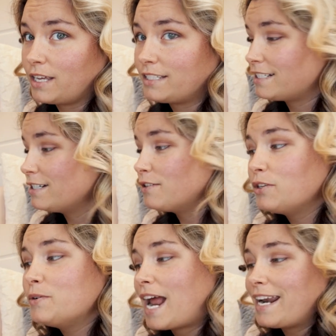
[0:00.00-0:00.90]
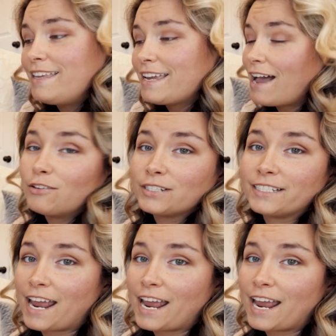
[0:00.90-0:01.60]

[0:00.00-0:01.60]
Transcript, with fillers: That doesn't include anything else.